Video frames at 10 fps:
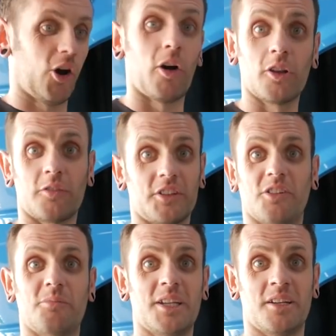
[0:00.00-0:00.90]

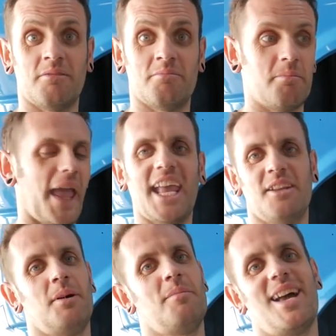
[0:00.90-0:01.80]
Coilovers have been a
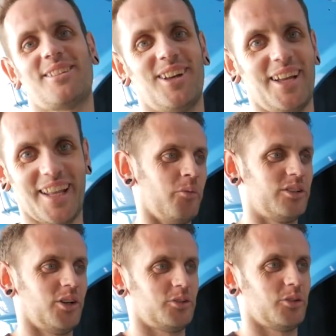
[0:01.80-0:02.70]
pain in my backside. We
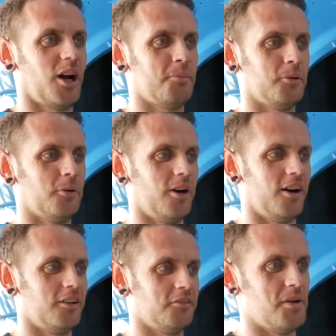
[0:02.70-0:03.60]
talked to a couple
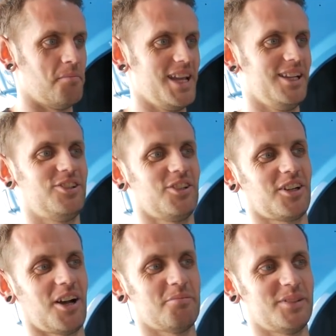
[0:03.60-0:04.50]
of the
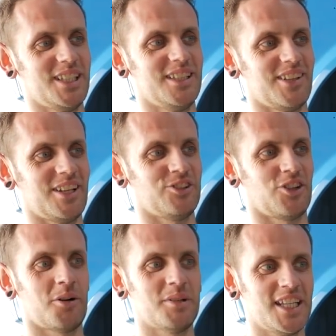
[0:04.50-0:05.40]
major companies in
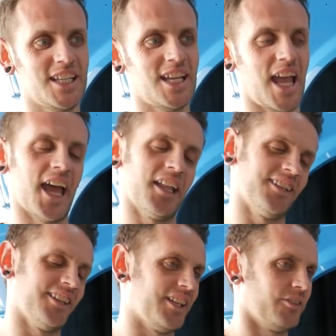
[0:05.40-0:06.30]
Germany
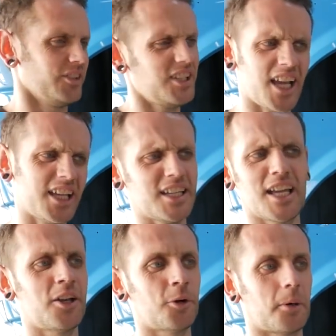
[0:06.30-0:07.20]
and it's,
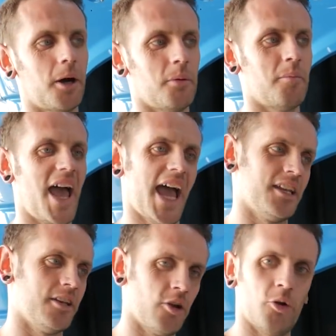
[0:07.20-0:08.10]
yeah, no problem.
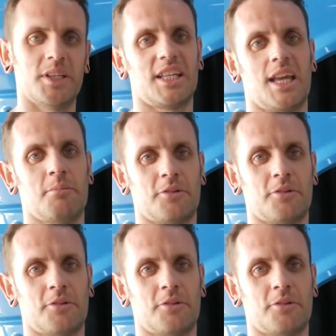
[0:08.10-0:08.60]
And nobody came